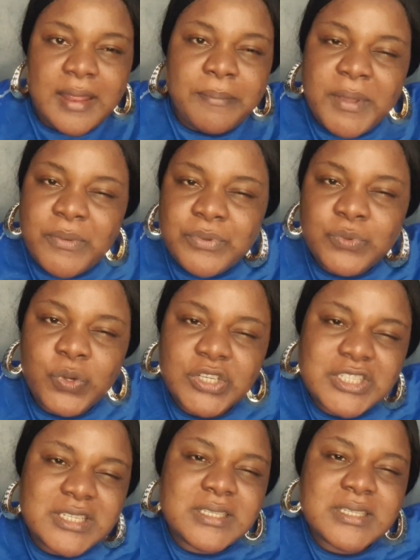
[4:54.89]
but with what
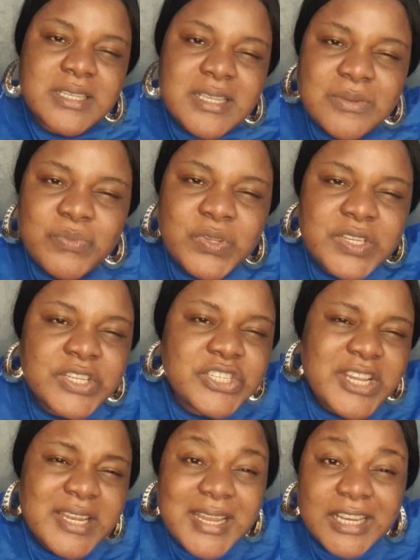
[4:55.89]
she's seeing with the
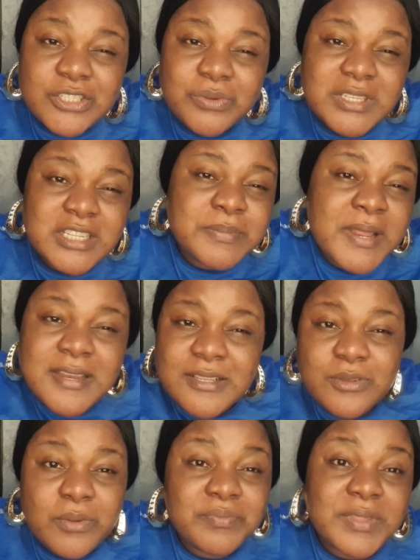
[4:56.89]
gender, she was explaining
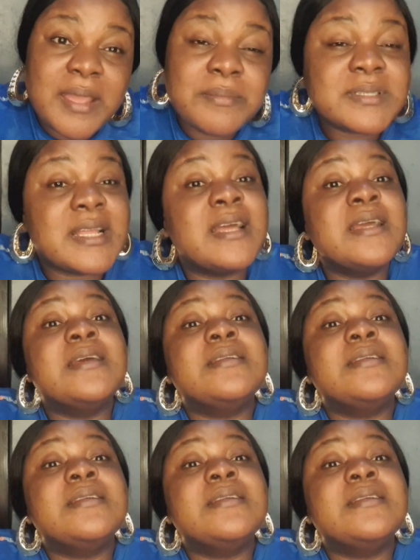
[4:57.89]
sometimes that